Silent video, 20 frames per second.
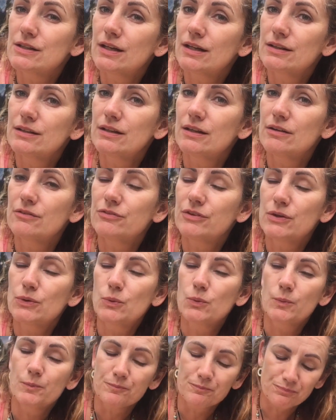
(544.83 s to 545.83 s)
If
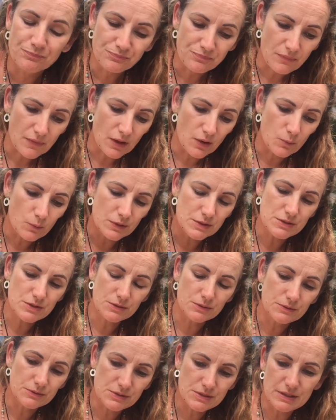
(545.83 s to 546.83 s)
you want
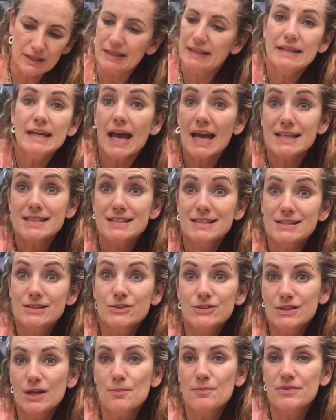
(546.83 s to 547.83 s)
to say yes
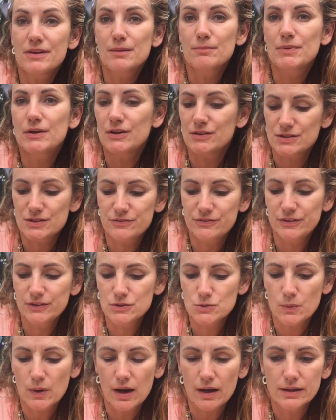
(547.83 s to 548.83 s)
to something because it
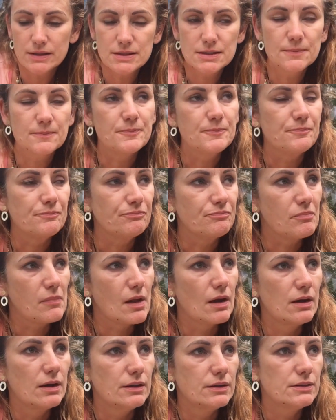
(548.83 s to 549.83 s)
feels right,
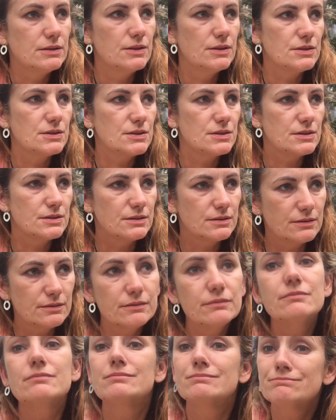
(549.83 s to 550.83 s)
just
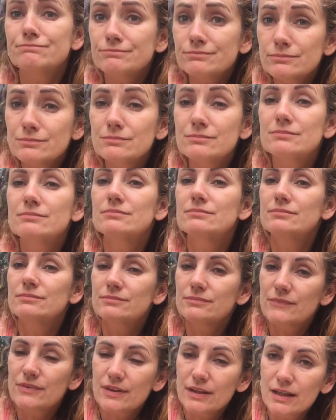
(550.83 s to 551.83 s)

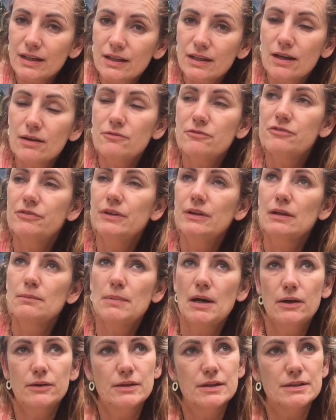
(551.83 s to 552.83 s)
think and feel
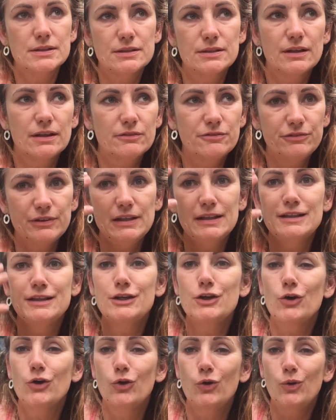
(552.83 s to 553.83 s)
about it. Feel it
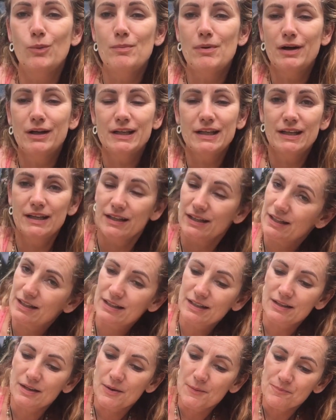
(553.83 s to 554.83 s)
in your whole body
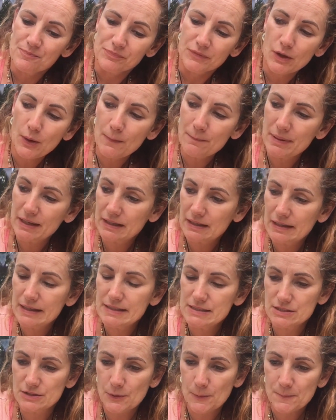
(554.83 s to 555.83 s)
and come back
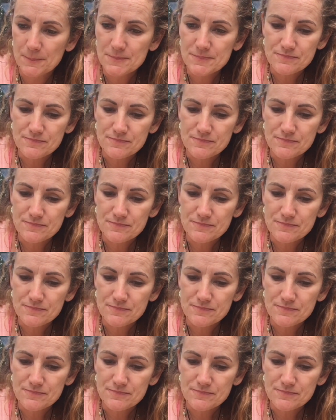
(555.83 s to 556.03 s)
later.